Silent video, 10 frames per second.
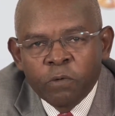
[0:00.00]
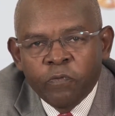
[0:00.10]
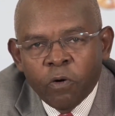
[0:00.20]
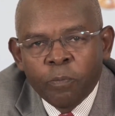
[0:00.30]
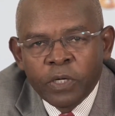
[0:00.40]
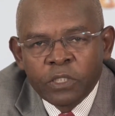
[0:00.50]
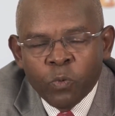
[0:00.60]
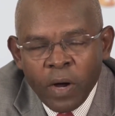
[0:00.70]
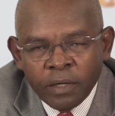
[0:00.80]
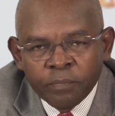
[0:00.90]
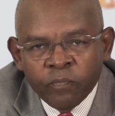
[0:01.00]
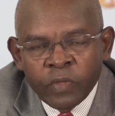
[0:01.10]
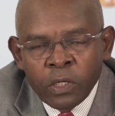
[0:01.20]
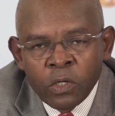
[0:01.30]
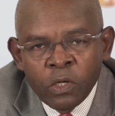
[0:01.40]
4.1%.
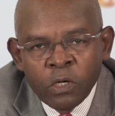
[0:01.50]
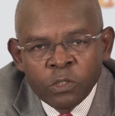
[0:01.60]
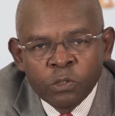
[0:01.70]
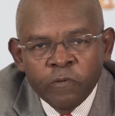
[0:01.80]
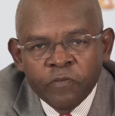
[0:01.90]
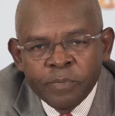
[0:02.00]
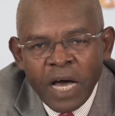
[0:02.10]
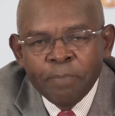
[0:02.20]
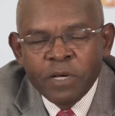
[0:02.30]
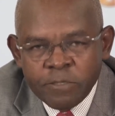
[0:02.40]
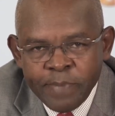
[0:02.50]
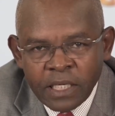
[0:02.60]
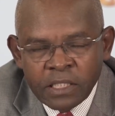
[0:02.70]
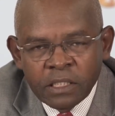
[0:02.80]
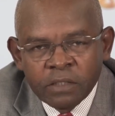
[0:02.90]
So from that
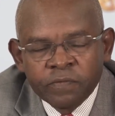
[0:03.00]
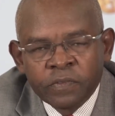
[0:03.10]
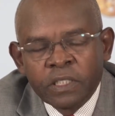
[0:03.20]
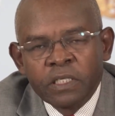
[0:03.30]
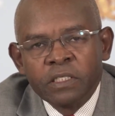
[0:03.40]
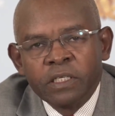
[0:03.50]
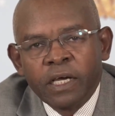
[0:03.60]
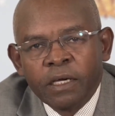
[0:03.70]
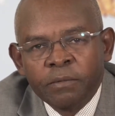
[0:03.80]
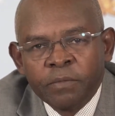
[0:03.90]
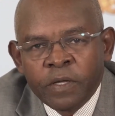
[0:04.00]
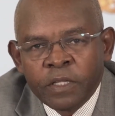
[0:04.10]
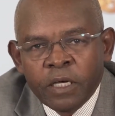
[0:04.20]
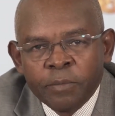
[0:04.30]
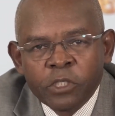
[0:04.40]
perspective,
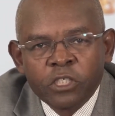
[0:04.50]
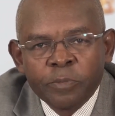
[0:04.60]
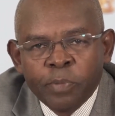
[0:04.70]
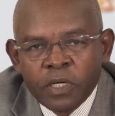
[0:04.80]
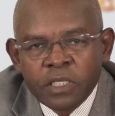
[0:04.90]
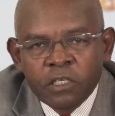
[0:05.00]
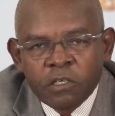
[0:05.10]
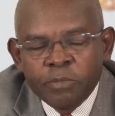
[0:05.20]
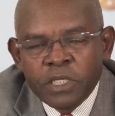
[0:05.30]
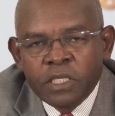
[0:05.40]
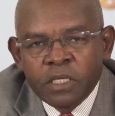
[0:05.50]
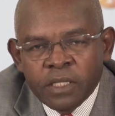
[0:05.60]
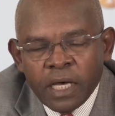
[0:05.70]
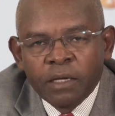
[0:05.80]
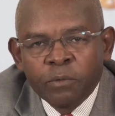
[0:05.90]
the Monetary Policy Committee
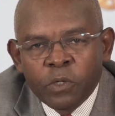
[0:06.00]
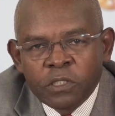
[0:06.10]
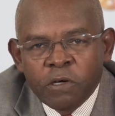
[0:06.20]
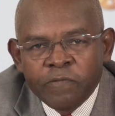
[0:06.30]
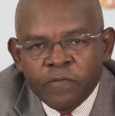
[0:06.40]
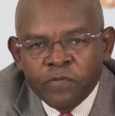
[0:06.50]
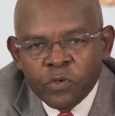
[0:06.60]
then was of the